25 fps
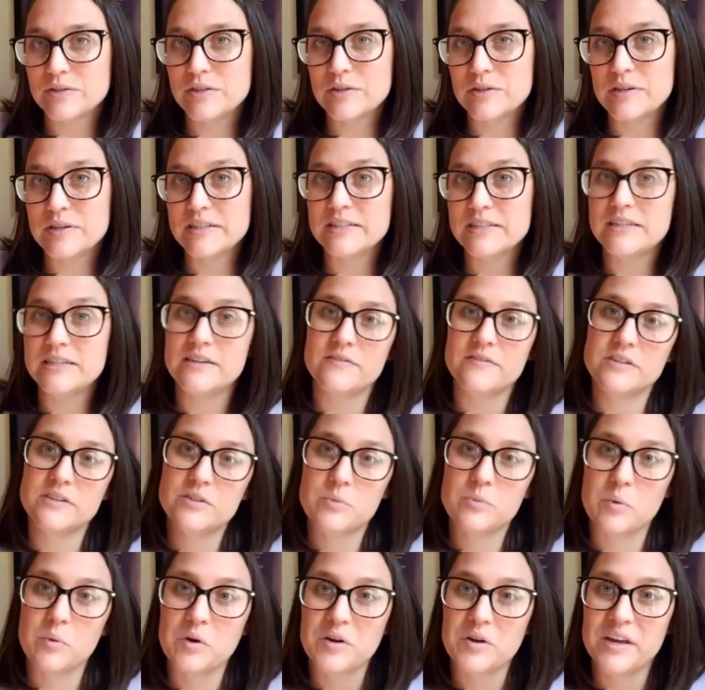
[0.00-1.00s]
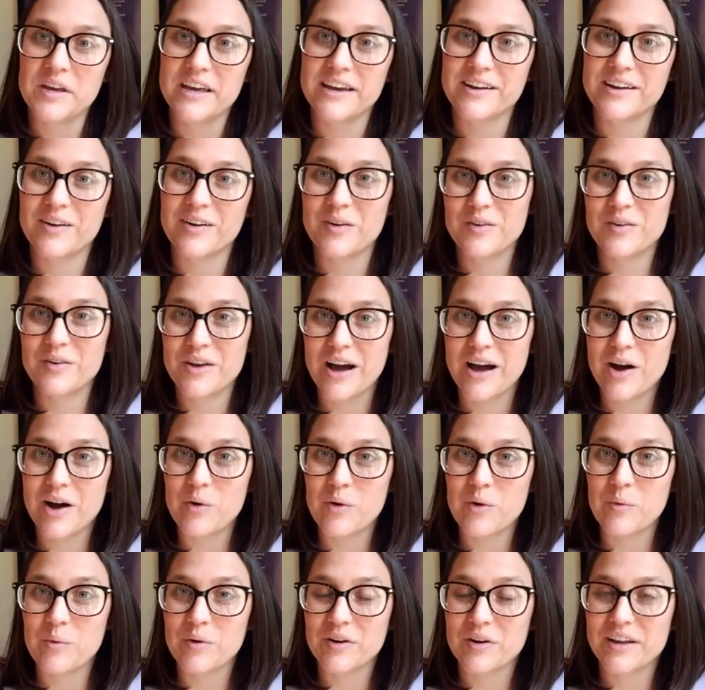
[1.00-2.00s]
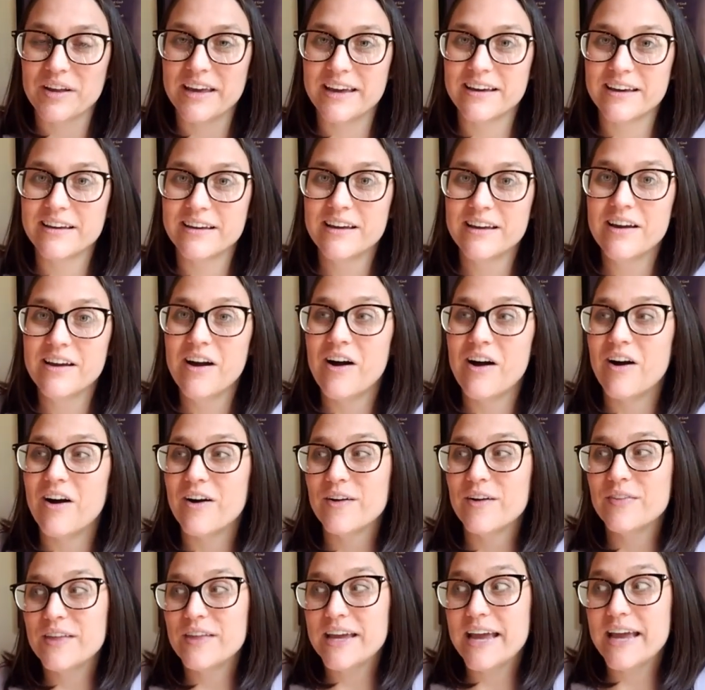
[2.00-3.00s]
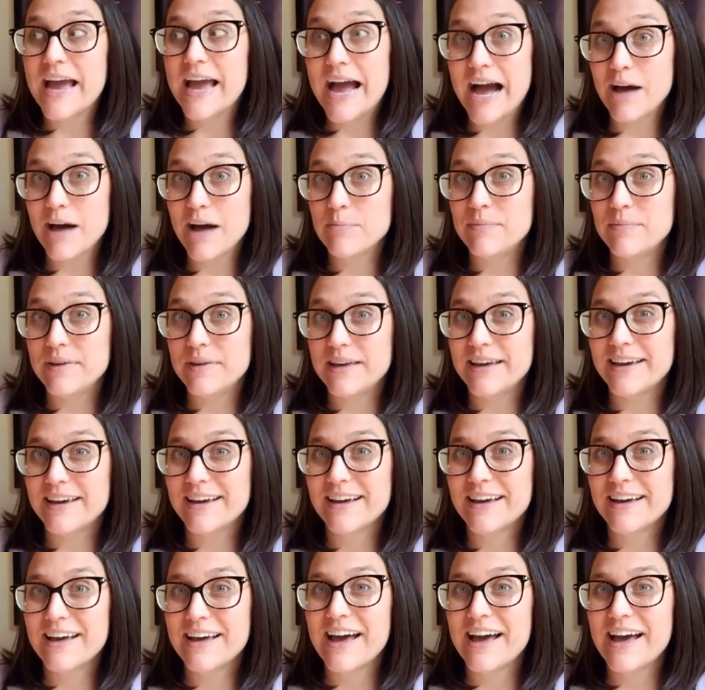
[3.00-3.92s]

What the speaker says: You can see if it's working or not working. Are they happy?